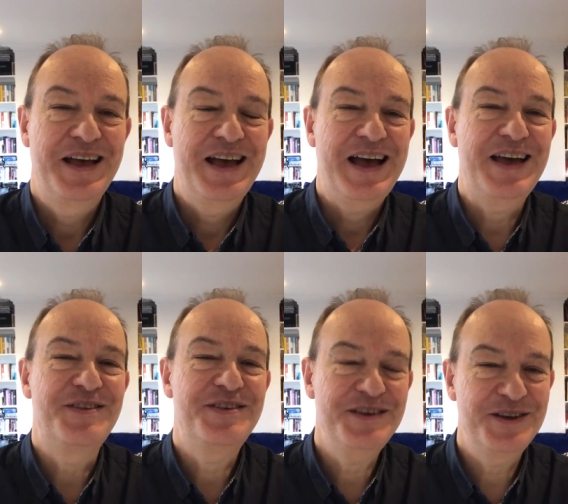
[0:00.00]
And
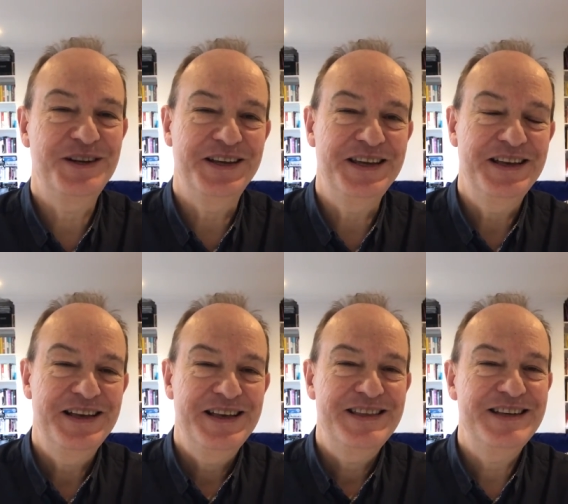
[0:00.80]
thirdly,
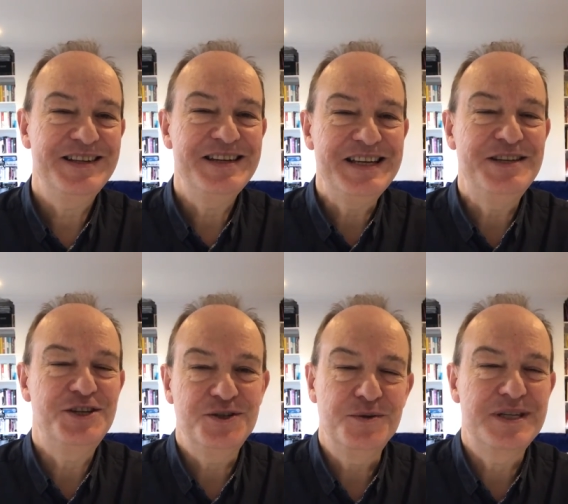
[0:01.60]
there's a need
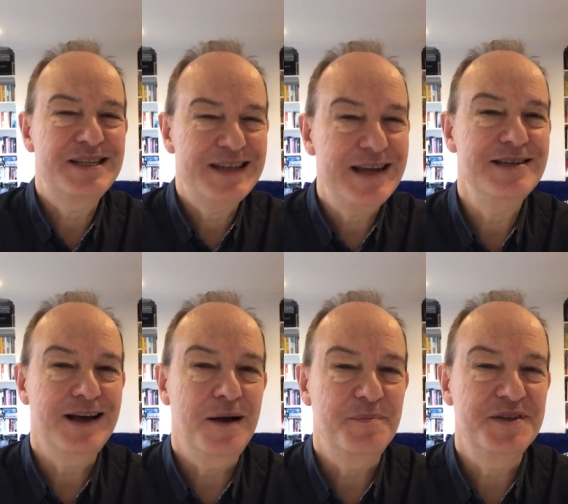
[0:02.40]
to send
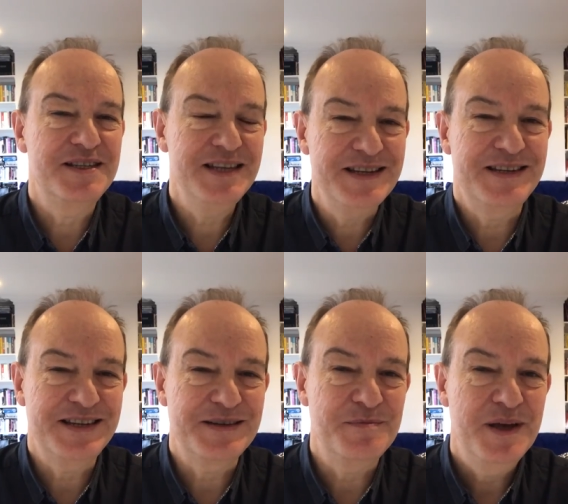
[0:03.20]
up the
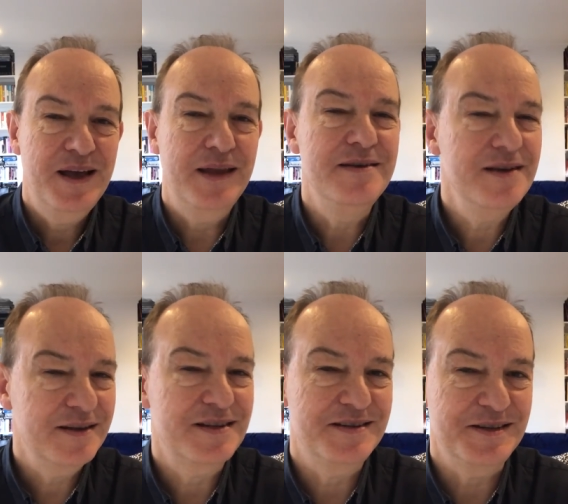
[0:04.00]
cynicism and
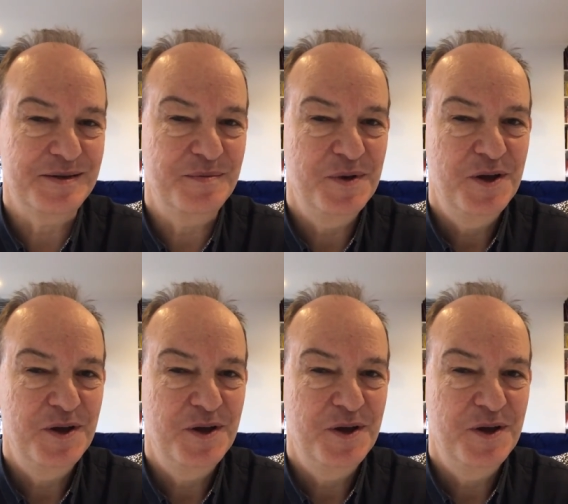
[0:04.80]
narcissism